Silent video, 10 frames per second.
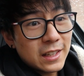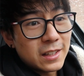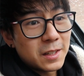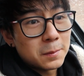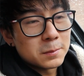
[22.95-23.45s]
It's
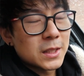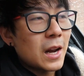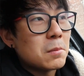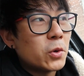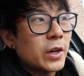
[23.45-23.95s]
a
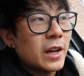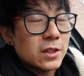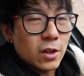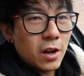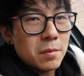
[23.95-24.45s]
lot more than I
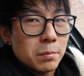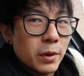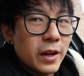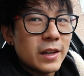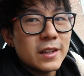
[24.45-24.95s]
thought,
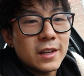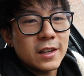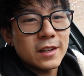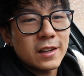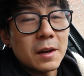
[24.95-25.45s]
but
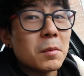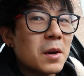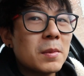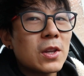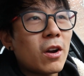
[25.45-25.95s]
I'm
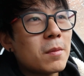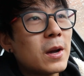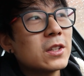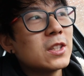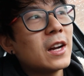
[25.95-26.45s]
gonna be talking
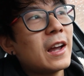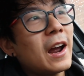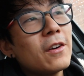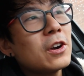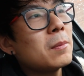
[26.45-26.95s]
about it today.
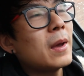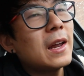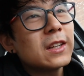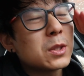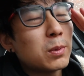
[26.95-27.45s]
I already
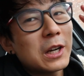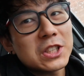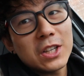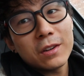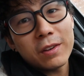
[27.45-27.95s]
made a
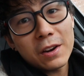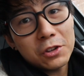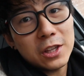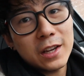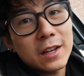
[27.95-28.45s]
spreadsheet of
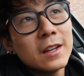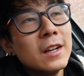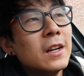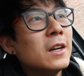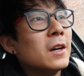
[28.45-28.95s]
everything.
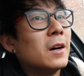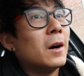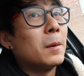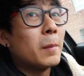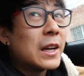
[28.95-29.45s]

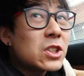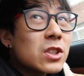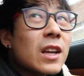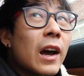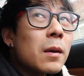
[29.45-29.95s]
I
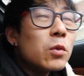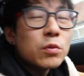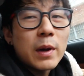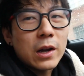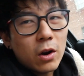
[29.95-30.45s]
just gotta
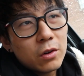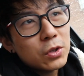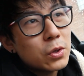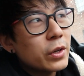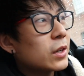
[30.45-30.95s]
move my car
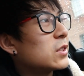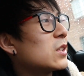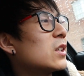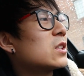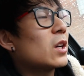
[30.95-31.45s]
real quick because
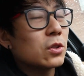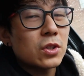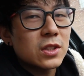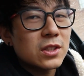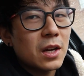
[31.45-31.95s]
it is
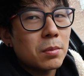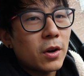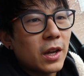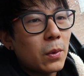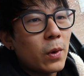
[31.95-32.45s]
alternate side
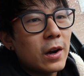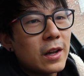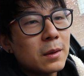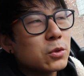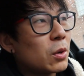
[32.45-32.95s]
parking where I
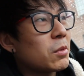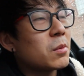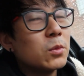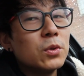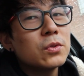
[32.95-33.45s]
am, so I'm
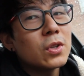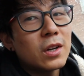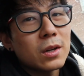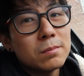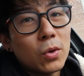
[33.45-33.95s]
gonna move
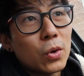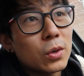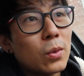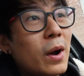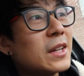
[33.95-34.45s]
to a more
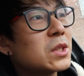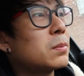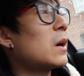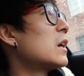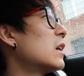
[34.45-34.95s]
quiet
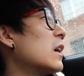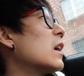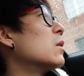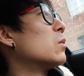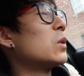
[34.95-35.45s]
spot
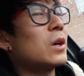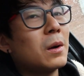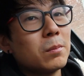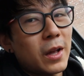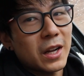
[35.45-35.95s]
and where
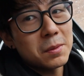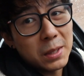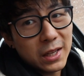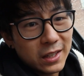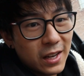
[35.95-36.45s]
I'm not gonna
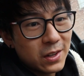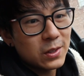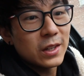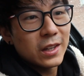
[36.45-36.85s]
be kicked out.